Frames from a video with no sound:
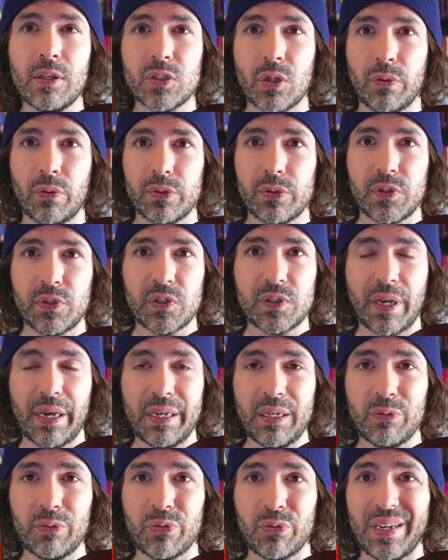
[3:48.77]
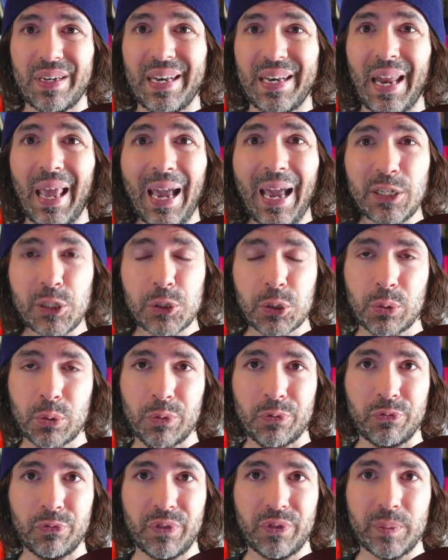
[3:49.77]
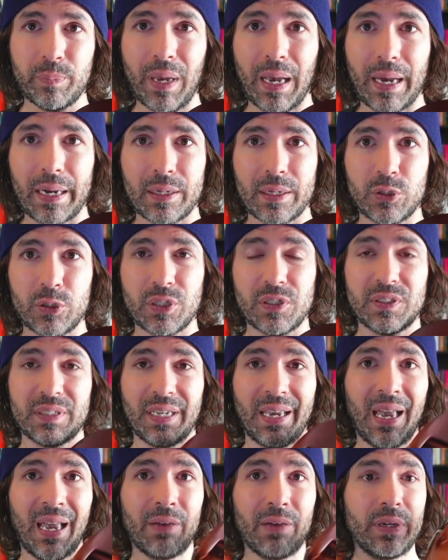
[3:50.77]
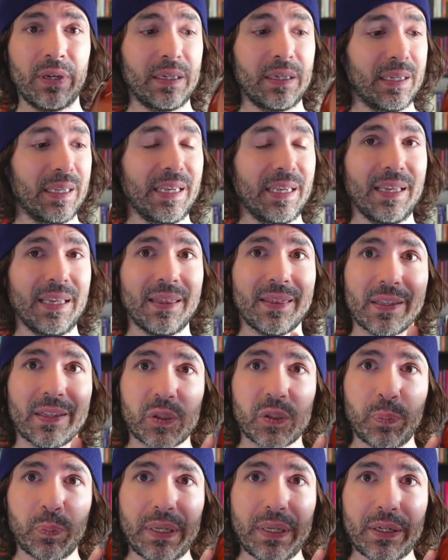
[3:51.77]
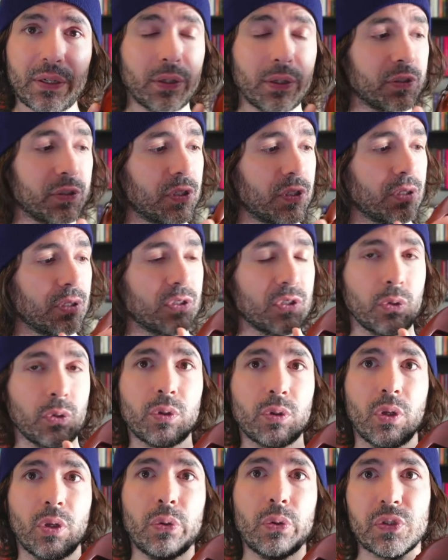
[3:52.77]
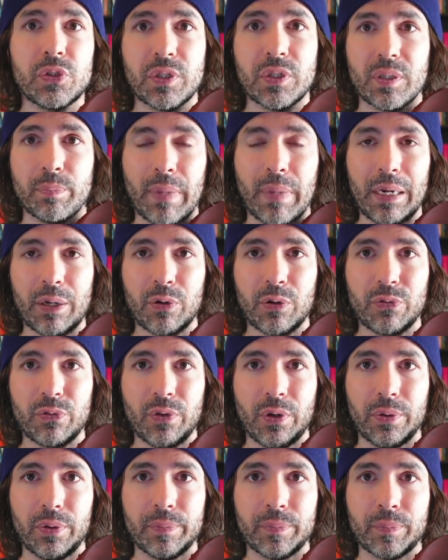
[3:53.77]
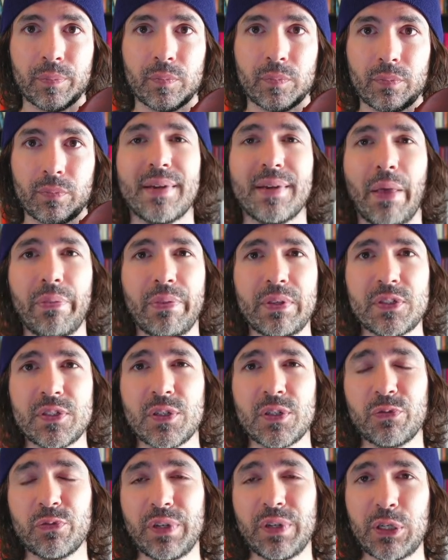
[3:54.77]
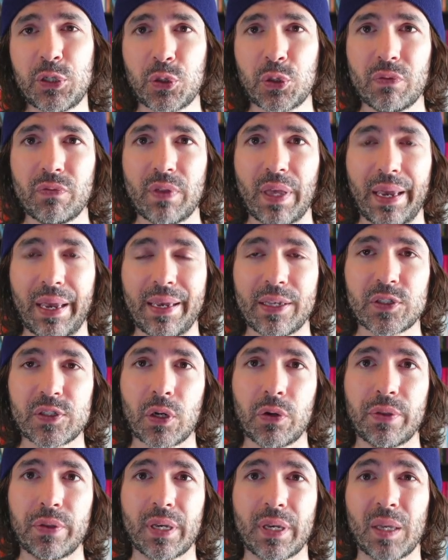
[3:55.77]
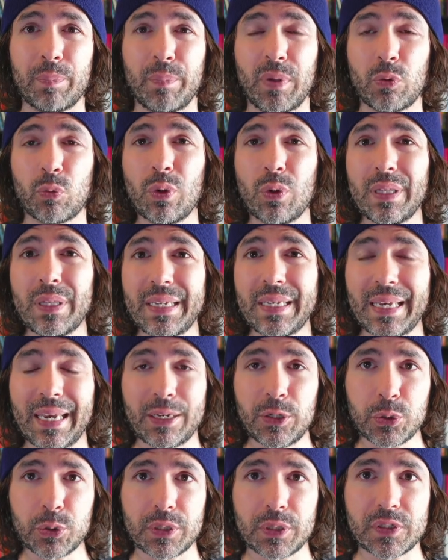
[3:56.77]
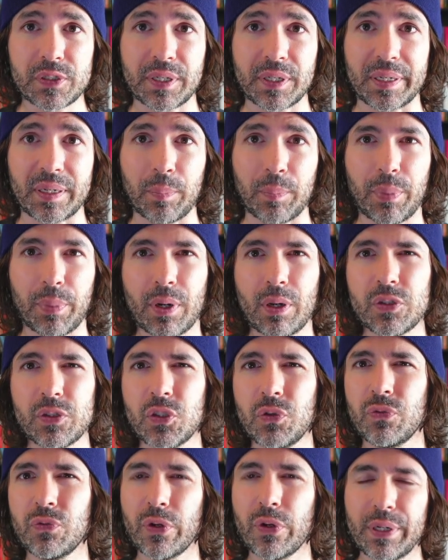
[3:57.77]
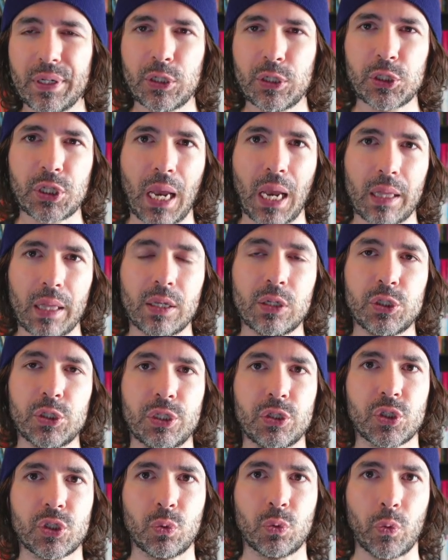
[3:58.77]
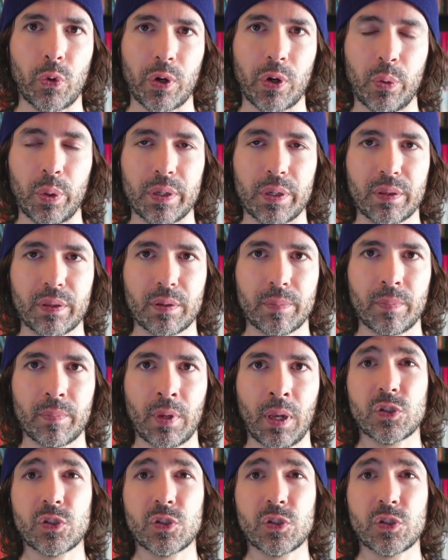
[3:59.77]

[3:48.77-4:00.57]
So there's this kind of natural feedback just to having the speakers so close to the microphone. Now this is a feature of the ASR that can be really interesting, but also very challenging to work with.